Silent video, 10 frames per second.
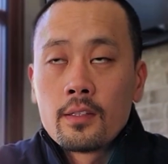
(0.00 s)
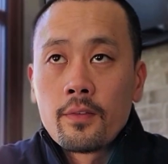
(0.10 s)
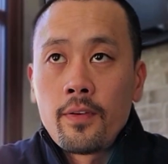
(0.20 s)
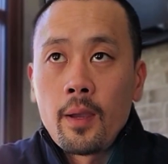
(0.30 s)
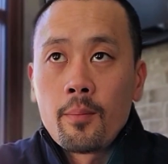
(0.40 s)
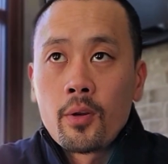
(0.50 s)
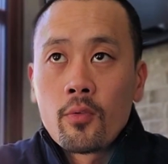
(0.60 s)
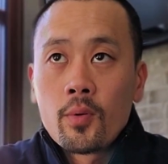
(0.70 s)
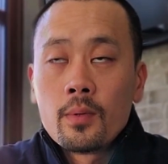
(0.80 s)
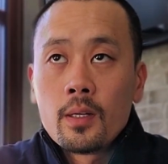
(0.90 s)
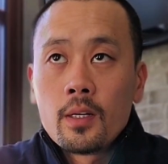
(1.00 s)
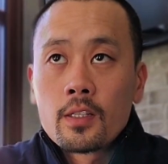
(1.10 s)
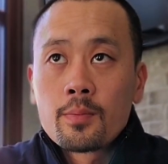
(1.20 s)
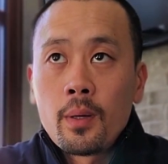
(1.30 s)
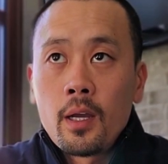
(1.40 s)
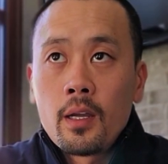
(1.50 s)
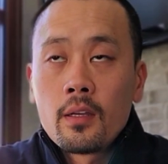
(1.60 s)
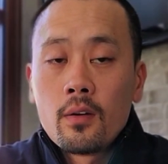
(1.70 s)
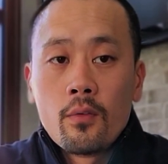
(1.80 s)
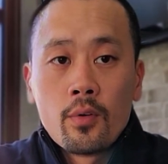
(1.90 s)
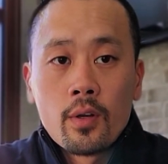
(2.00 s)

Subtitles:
a 5-bedroom spot over in